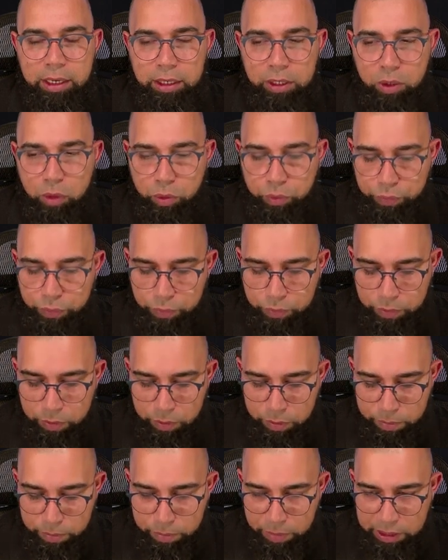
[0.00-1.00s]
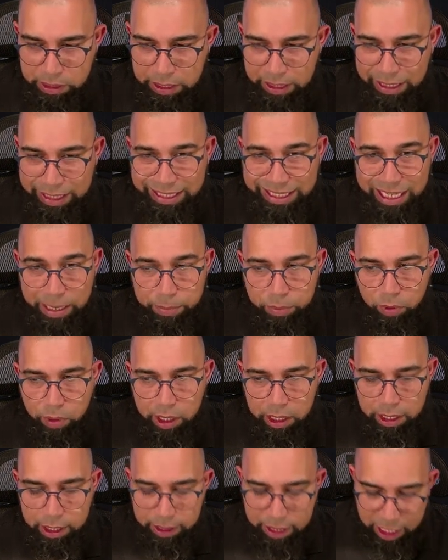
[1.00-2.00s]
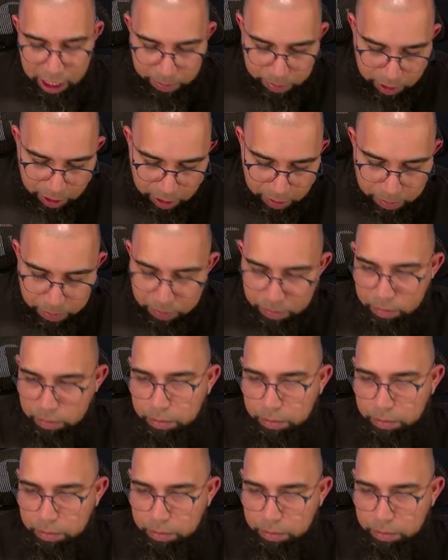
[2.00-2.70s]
you know, basically separated than be